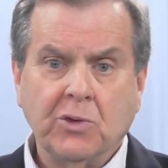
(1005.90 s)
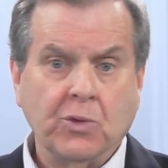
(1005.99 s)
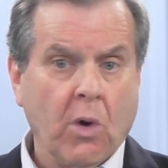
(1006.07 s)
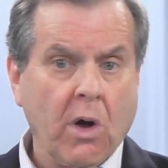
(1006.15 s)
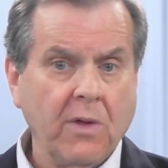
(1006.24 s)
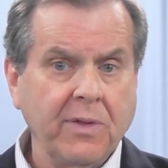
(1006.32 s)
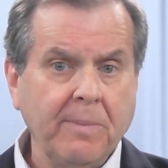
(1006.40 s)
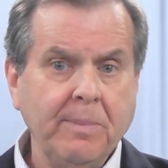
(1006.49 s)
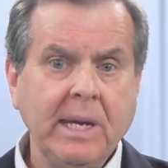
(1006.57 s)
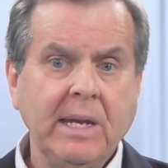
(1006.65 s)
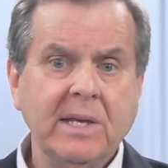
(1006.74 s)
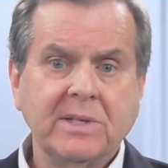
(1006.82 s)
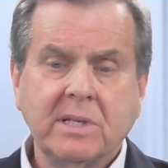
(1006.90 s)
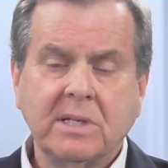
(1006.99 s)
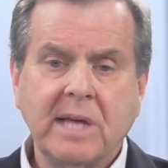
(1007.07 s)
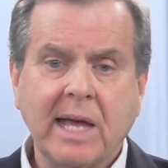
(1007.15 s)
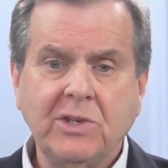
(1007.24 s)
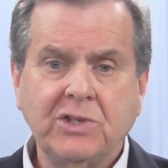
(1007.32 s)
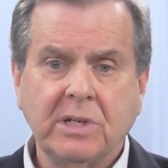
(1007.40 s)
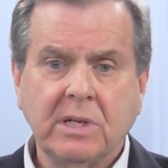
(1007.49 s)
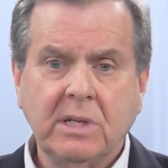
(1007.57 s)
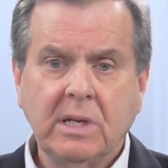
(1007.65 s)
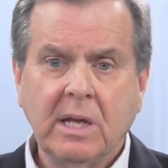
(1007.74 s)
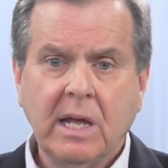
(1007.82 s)
draw the media's
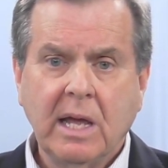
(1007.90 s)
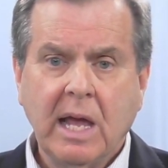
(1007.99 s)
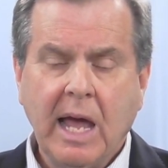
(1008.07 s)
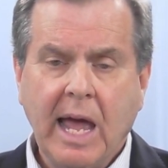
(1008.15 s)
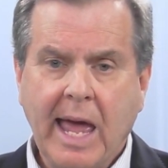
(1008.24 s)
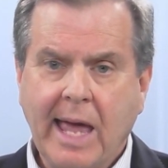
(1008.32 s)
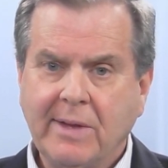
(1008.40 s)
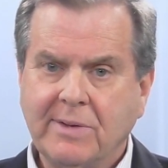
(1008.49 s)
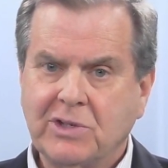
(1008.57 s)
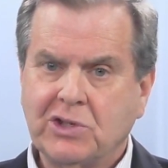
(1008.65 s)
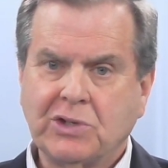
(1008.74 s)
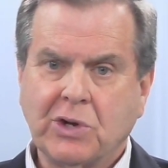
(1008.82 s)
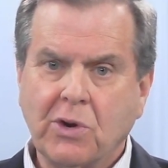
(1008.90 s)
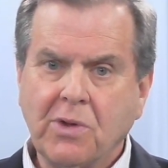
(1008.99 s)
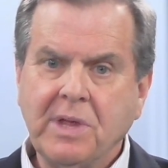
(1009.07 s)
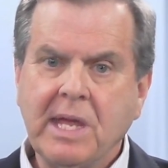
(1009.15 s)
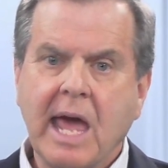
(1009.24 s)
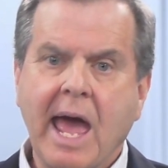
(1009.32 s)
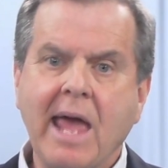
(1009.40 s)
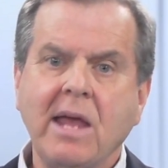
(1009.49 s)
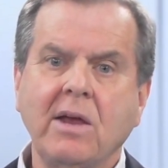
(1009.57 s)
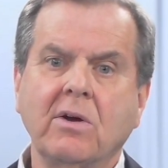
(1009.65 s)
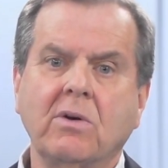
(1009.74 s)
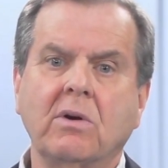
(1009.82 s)
attention, and stir the
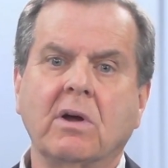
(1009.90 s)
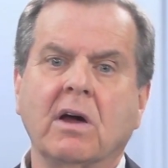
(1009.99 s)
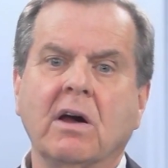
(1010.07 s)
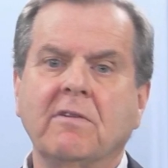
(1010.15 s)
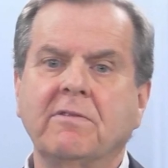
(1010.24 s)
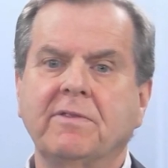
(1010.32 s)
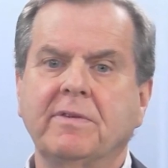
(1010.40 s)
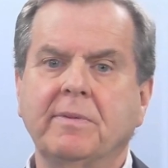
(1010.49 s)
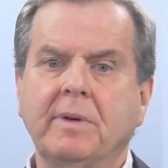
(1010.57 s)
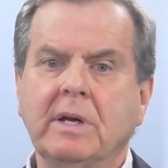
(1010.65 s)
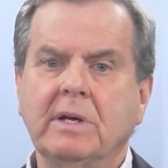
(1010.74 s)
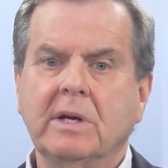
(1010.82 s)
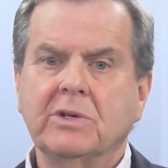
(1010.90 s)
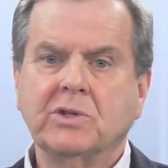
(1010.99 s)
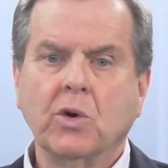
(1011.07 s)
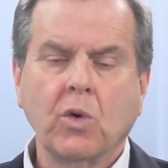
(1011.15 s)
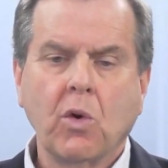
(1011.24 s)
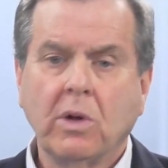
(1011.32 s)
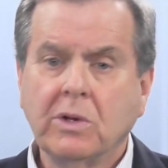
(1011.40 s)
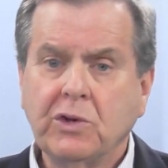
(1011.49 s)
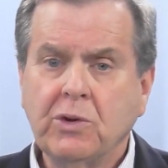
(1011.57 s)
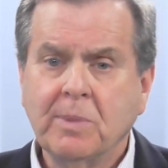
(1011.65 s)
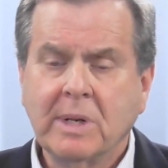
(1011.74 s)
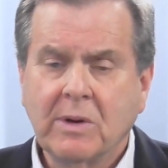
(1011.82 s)
anger of
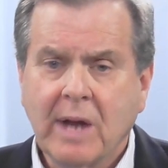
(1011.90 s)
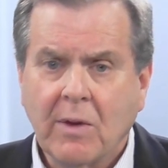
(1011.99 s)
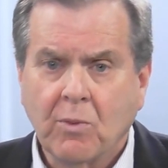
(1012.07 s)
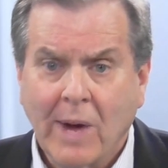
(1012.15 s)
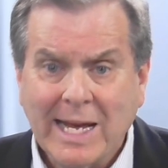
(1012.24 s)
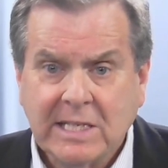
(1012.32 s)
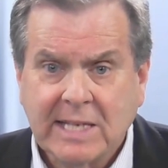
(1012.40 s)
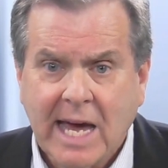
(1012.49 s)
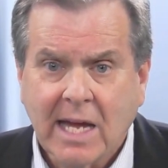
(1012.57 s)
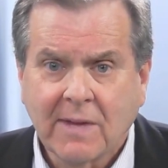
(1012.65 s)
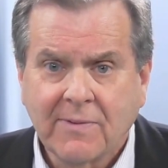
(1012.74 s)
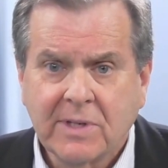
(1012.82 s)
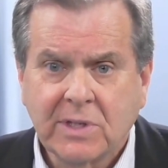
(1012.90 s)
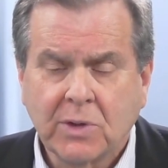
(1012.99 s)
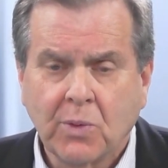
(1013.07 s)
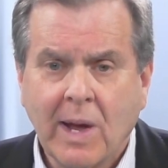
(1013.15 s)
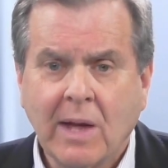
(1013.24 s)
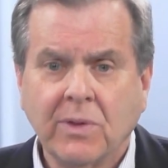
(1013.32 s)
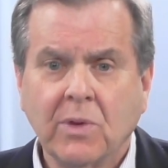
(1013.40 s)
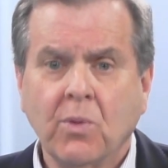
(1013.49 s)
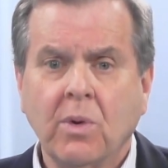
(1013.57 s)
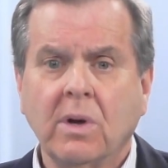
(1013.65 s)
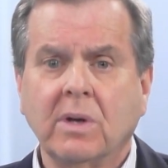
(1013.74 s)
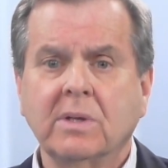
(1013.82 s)
so-called human rights activists around the
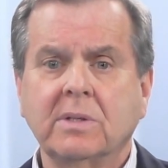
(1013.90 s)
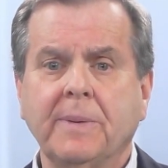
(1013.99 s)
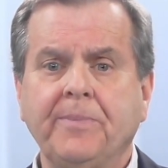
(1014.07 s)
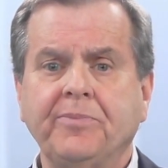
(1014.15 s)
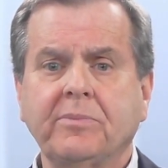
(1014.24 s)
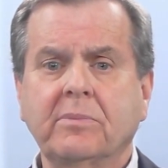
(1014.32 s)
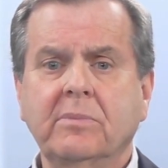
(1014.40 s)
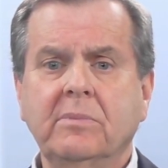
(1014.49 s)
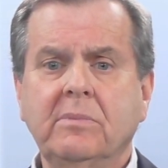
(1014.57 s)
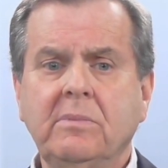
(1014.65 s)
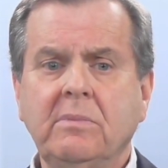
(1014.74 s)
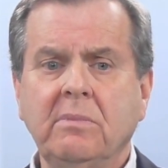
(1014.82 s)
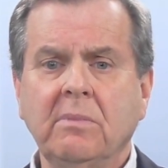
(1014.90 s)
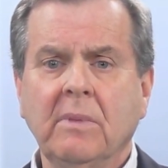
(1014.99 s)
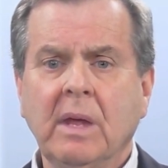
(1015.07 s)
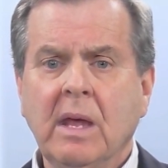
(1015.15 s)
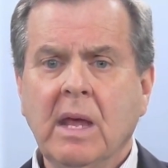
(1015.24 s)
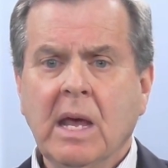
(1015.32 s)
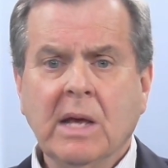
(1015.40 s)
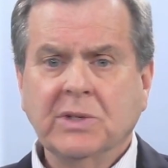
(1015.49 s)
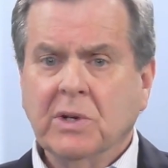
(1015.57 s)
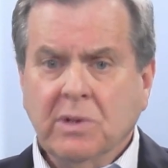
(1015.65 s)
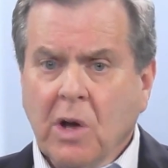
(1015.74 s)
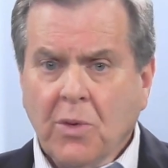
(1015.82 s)
world.
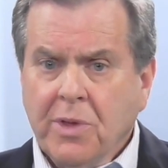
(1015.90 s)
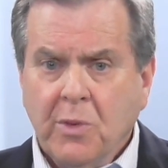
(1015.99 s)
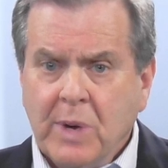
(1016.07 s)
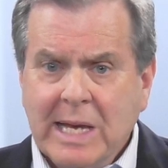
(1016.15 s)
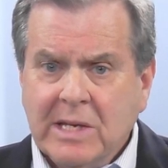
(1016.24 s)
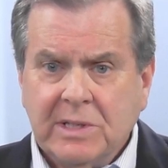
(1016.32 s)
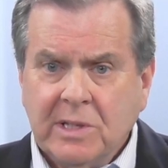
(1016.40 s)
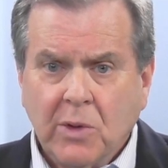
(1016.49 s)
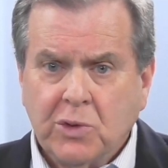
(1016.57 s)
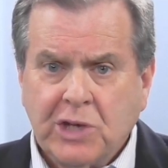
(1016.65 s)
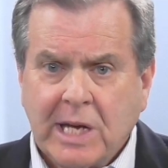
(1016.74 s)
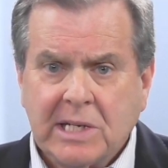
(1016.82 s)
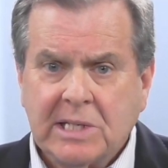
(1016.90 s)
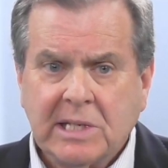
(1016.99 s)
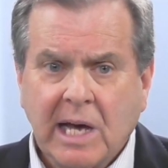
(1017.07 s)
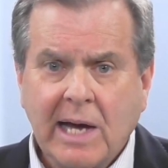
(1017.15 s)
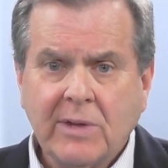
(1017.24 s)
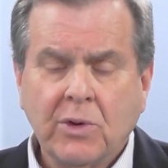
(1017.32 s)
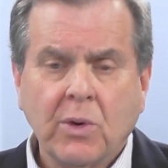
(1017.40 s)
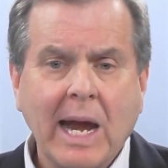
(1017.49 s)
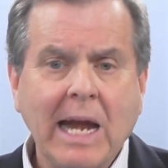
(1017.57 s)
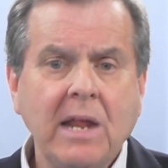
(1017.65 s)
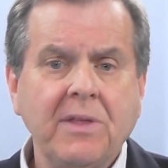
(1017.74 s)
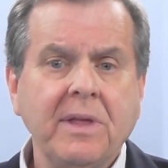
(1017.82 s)
So no, there is no genocide nor
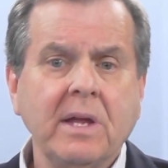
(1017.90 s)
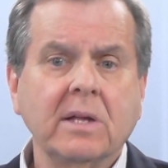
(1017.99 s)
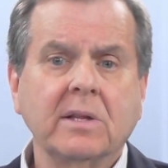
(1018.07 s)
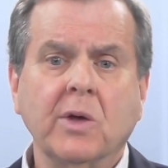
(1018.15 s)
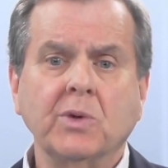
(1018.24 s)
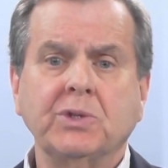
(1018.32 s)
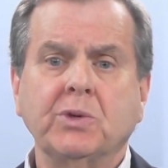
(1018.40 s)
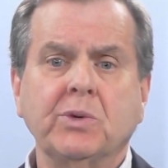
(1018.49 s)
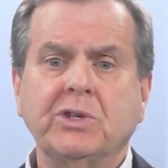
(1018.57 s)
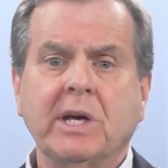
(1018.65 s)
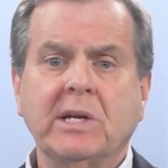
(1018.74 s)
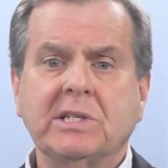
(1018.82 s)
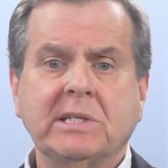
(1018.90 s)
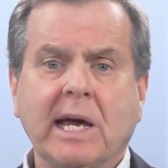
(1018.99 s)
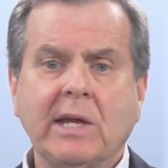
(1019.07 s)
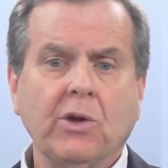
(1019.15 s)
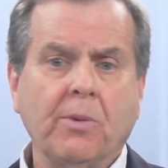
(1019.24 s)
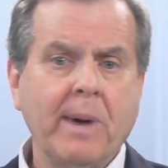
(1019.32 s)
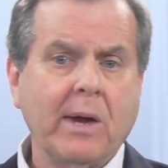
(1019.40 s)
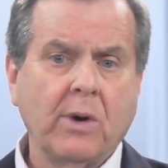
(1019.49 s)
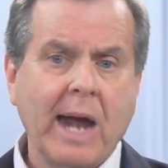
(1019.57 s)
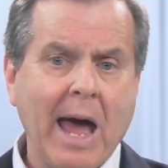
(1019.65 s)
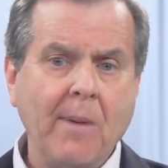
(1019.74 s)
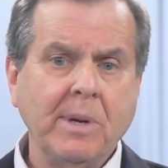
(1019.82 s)
anything close to a genocide, no
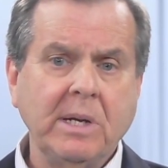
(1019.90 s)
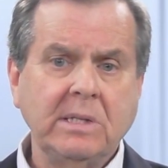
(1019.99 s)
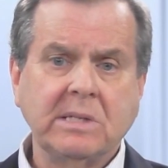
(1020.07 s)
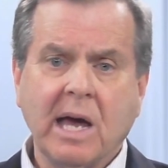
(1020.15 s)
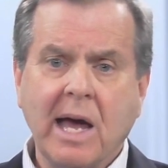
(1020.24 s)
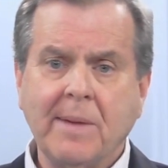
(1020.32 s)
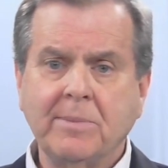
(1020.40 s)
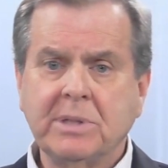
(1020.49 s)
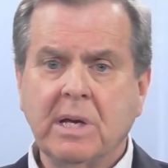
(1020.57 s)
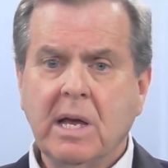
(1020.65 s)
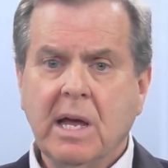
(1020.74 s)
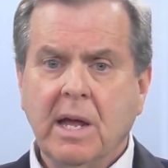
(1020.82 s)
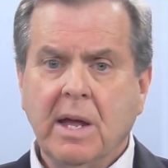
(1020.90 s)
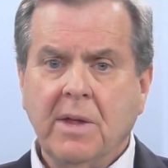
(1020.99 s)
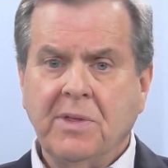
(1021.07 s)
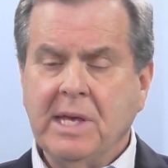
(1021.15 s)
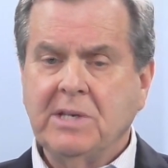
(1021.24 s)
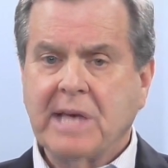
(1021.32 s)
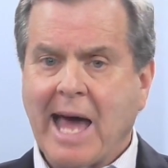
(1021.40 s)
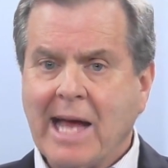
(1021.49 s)
matter how many times these